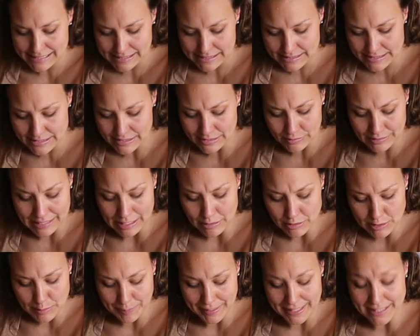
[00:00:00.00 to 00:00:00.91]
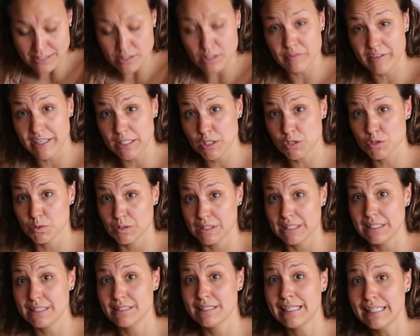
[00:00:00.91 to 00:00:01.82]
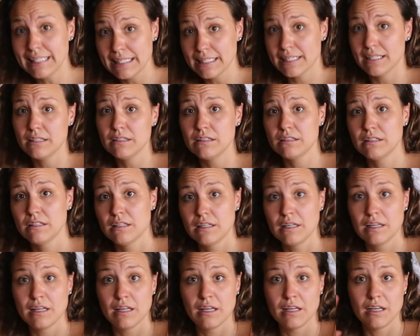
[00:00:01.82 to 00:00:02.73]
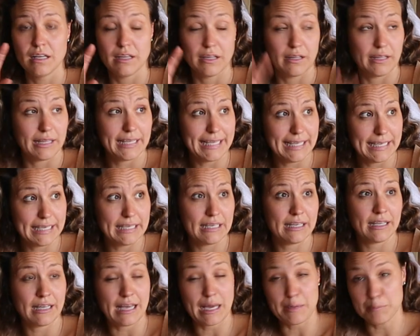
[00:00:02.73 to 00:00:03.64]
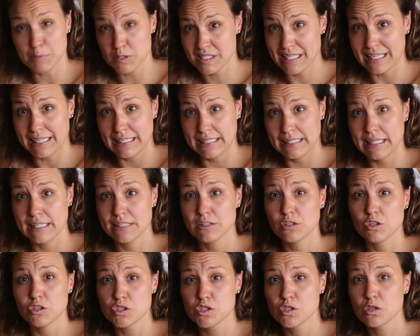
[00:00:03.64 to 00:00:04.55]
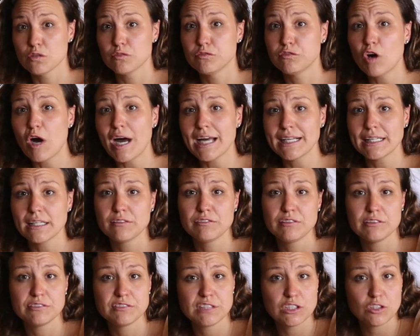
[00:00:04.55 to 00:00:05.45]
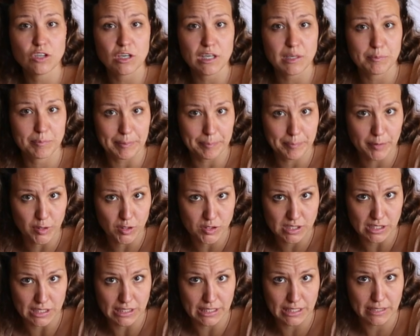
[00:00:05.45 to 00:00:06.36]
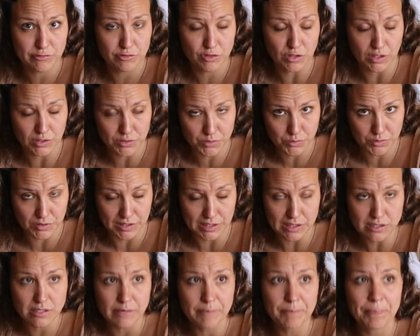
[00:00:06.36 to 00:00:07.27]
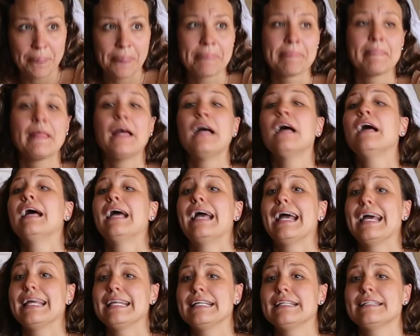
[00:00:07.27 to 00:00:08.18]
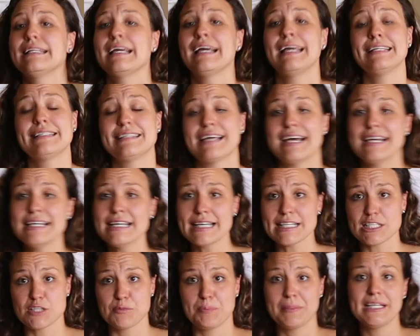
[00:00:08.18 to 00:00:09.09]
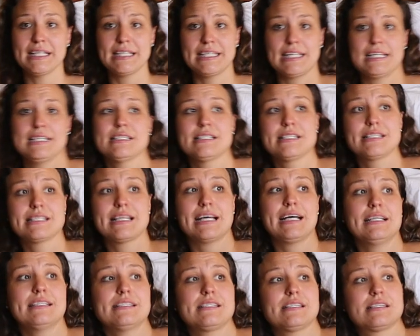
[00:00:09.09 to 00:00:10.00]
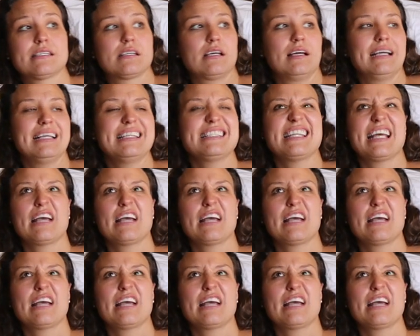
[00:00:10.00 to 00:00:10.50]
so now depends on where you do it. Here in AMBOSELI, it costs you $450 per person if you're a tourist. And the entire experience is